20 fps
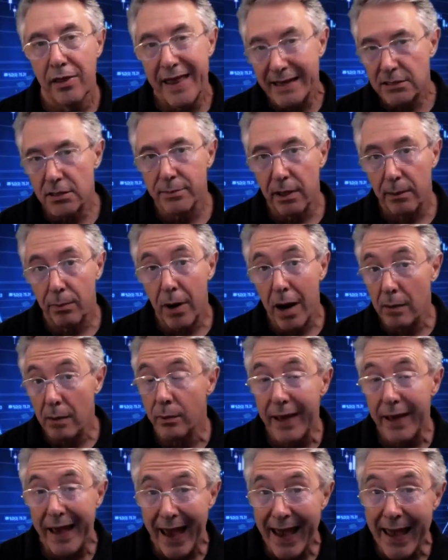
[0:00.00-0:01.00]
That's a big
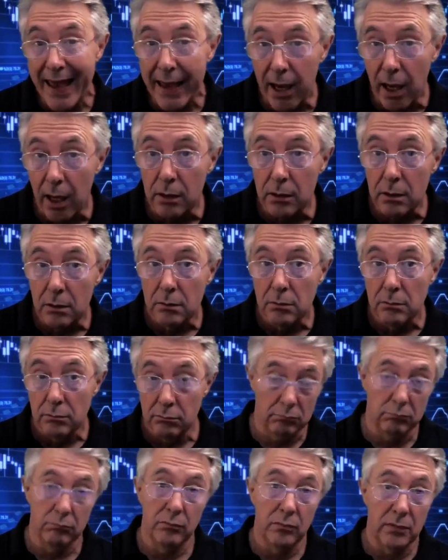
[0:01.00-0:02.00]
problem, and
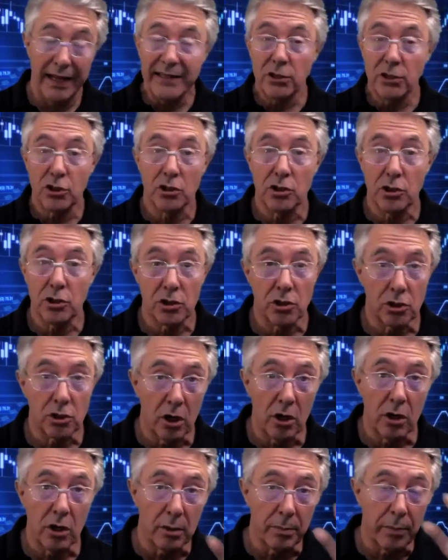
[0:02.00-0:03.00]
that's just the
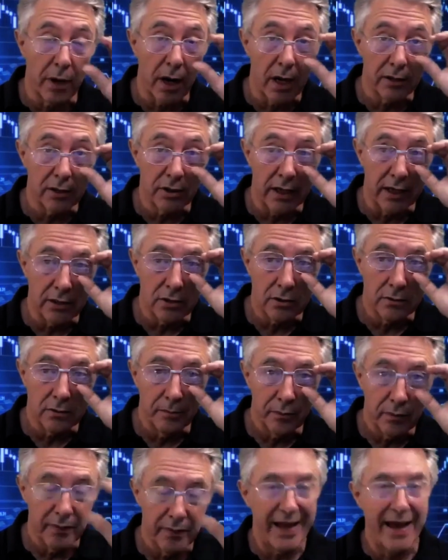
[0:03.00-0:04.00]
start of the process.
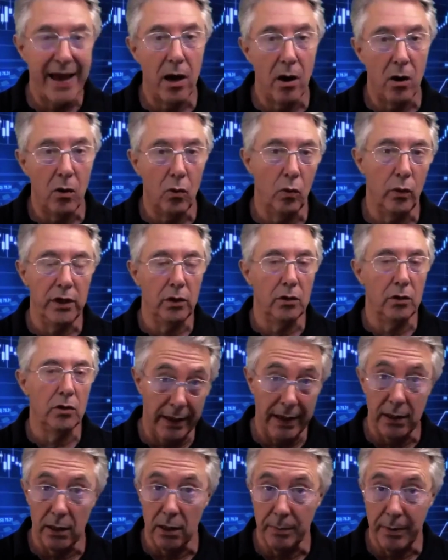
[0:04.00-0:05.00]
Now,
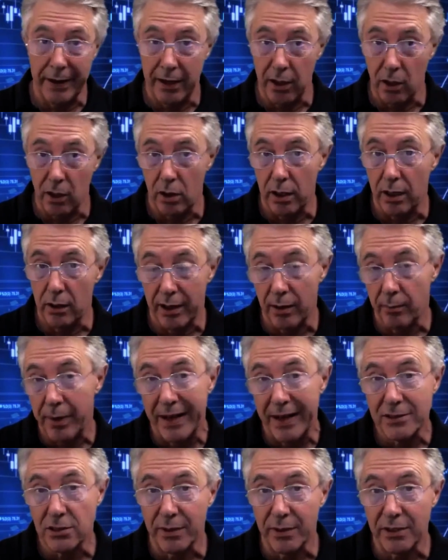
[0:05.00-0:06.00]
depending on how
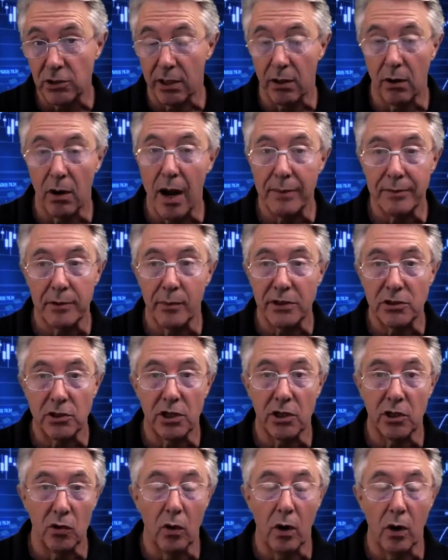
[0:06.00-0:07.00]
pessimistic or
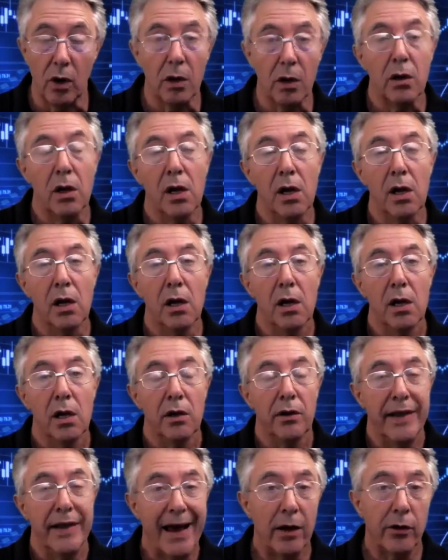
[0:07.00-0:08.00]
optimistic you are,
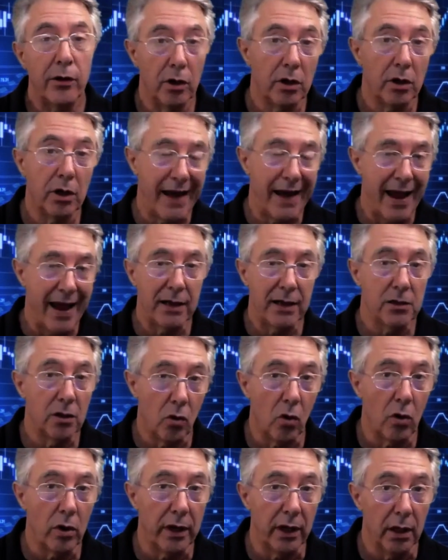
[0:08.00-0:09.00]
now you're going to act
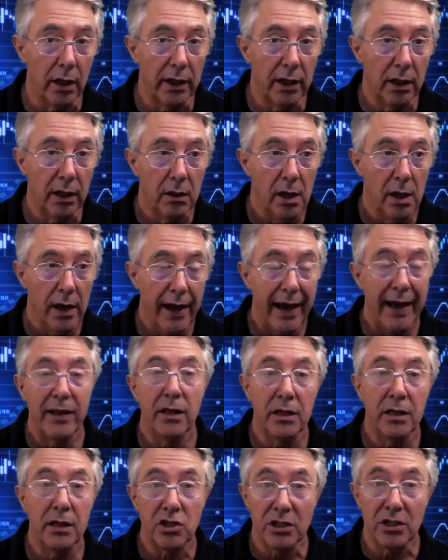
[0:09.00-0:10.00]
accordingly.
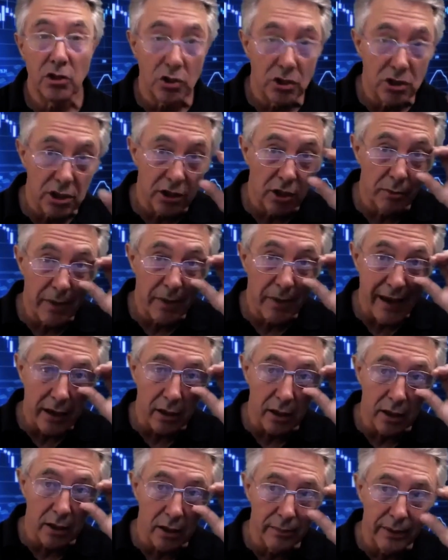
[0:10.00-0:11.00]
And the decisions that you
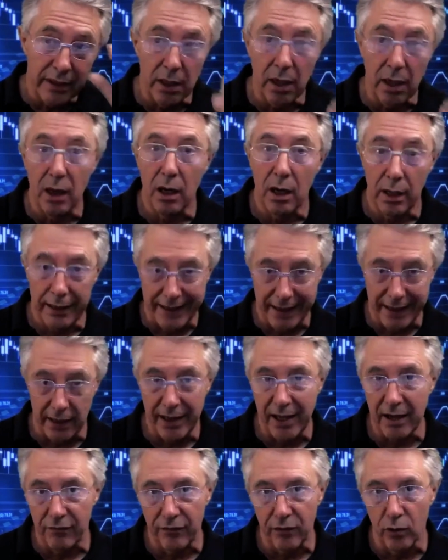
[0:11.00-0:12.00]
make are going to be,
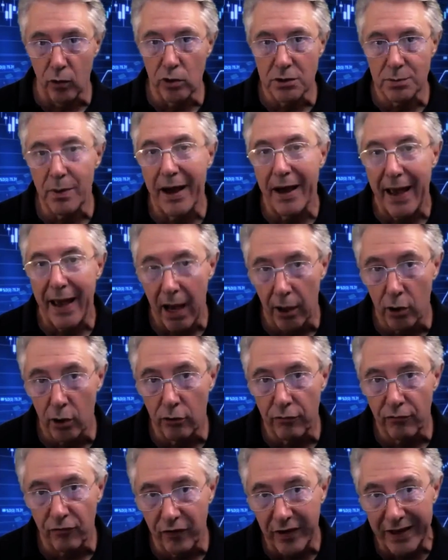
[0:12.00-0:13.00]
again, influenced by how
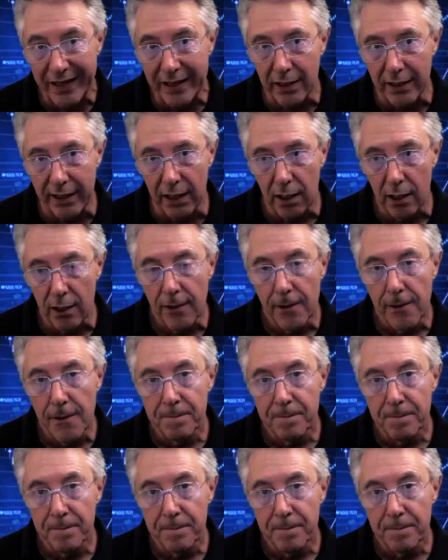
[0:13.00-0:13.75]
you're feeling.